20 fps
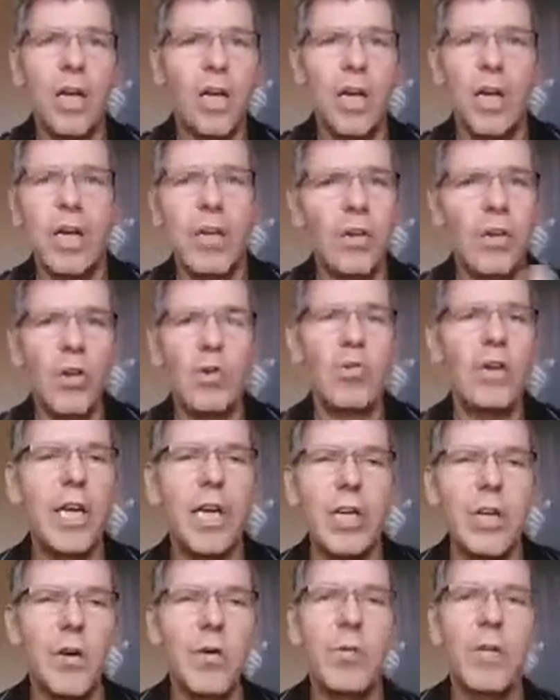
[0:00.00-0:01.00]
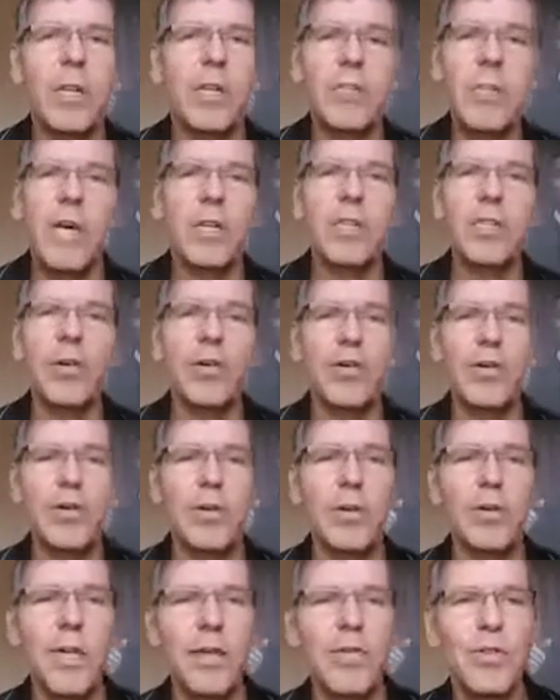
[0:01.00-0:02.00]
although radio, it makes no
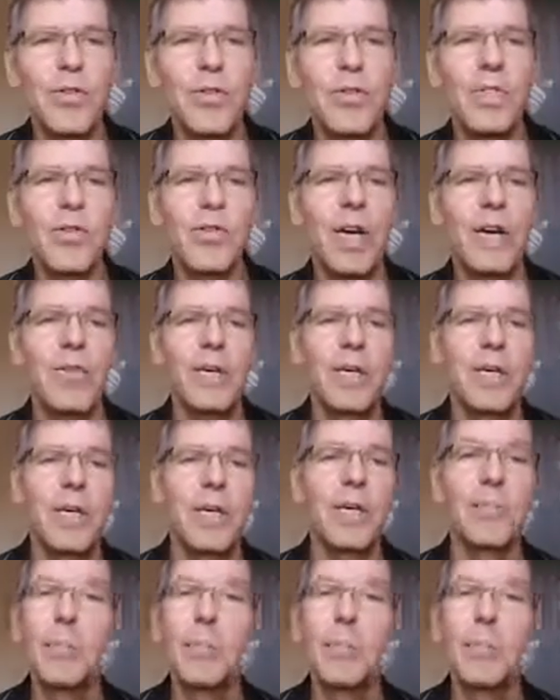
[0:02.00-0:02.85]
difference whatsoever.